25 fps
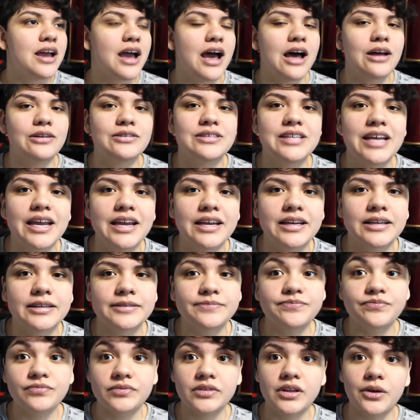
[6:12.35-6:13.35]
I'll take
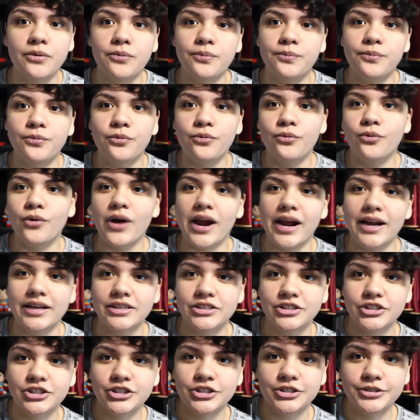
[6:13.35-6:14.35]
the
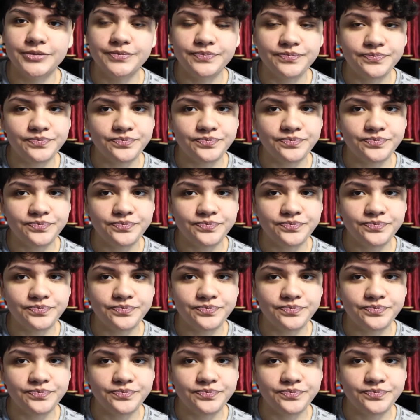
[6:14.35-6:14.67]
ranch.